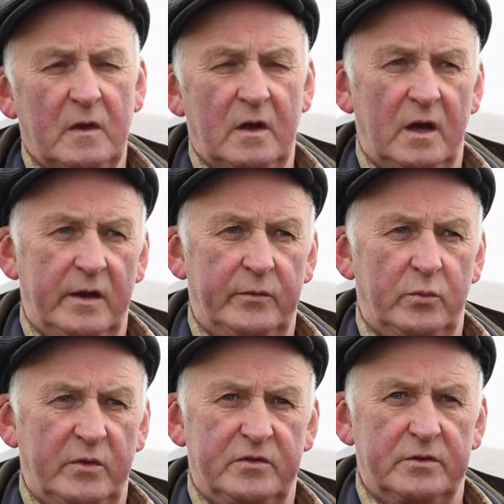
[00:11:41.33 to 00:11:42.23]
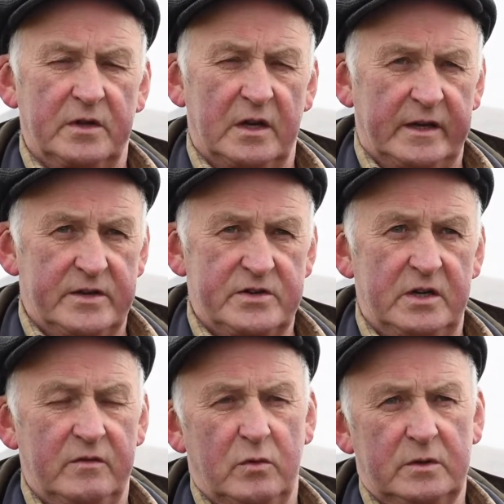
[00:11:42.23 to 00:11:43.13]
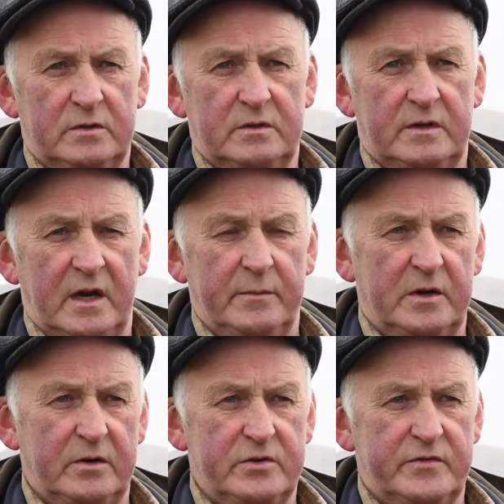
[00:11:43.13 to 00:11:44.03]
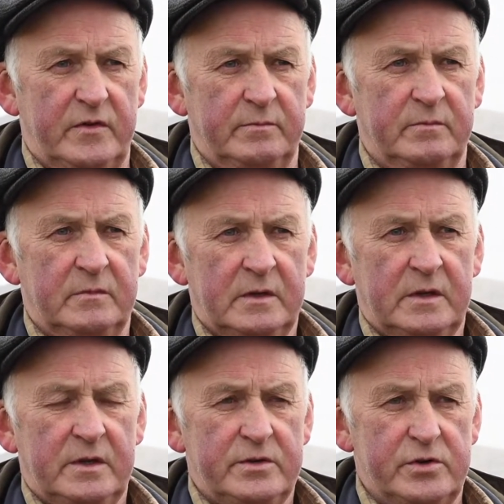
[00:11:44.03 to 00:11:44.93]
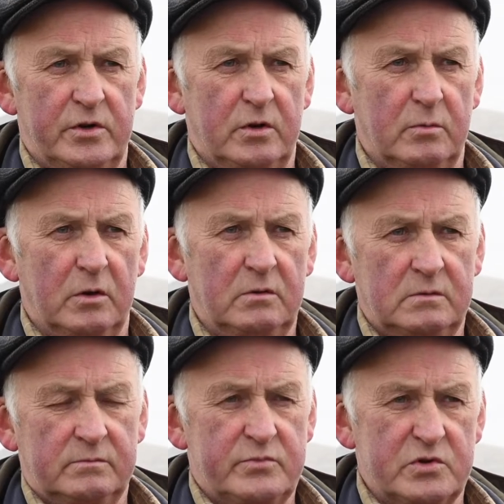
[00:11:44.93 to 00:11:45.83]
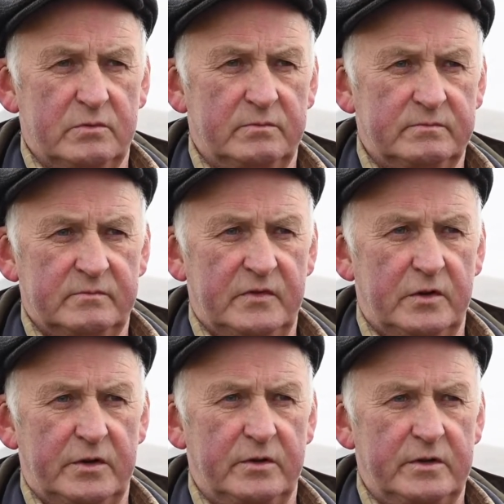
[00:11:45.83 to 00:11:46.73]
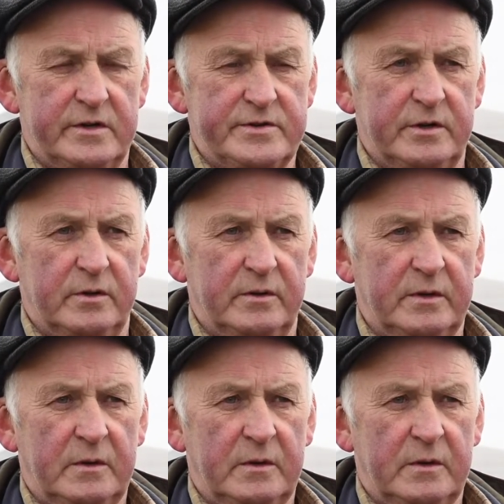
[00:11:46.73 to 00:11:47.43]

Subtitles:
and we've got the legacy of what came across from Chernobyl some 40 odd years ago now.